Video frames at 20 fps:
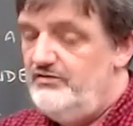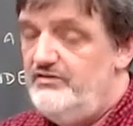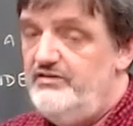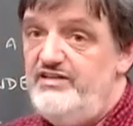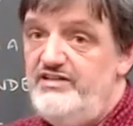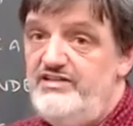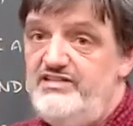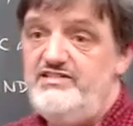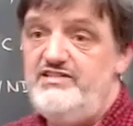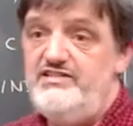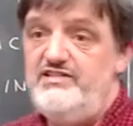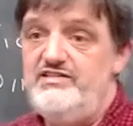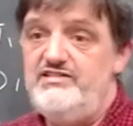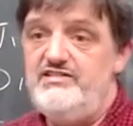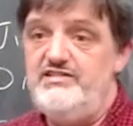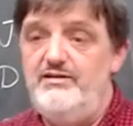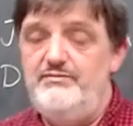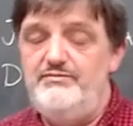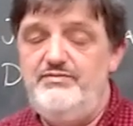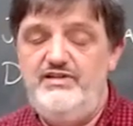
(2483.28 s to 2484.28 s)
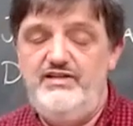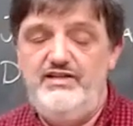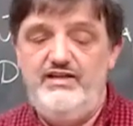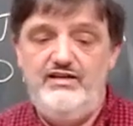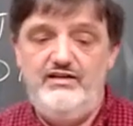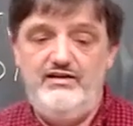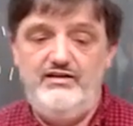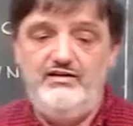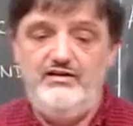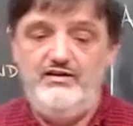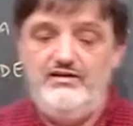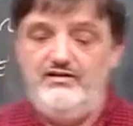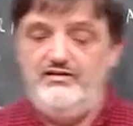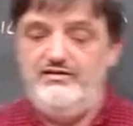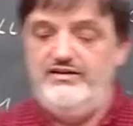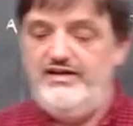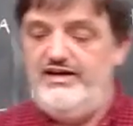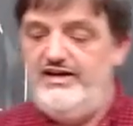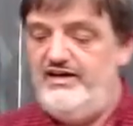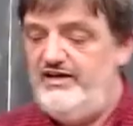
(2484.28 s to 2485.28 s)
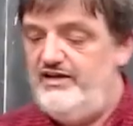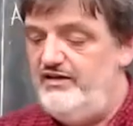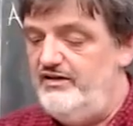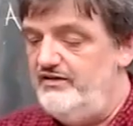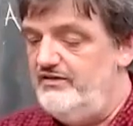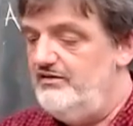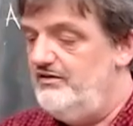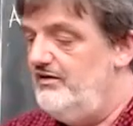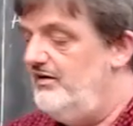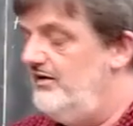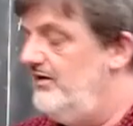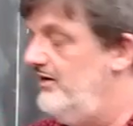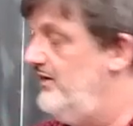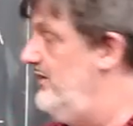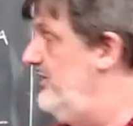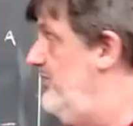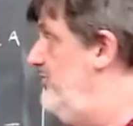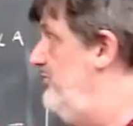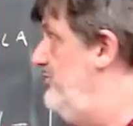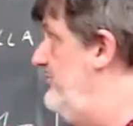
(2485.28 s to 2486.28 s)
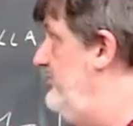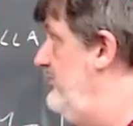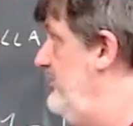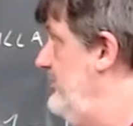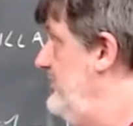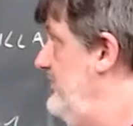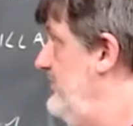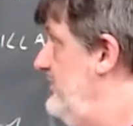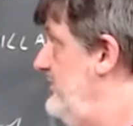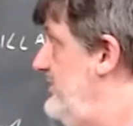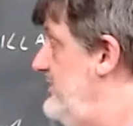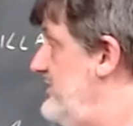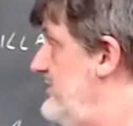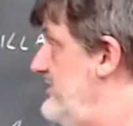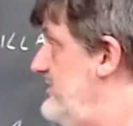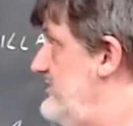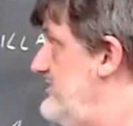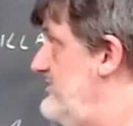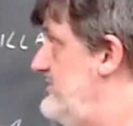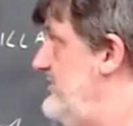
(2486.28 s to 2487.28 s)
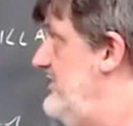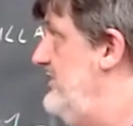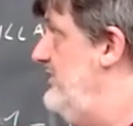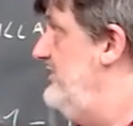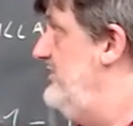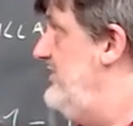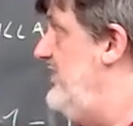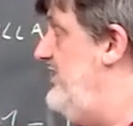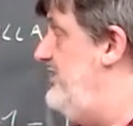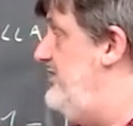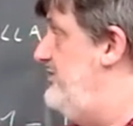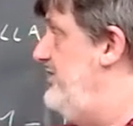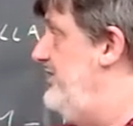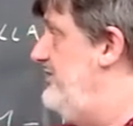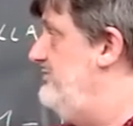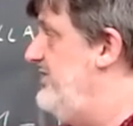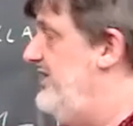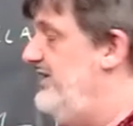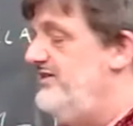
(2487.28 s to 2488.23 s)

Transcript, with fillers: this is something that um, is not done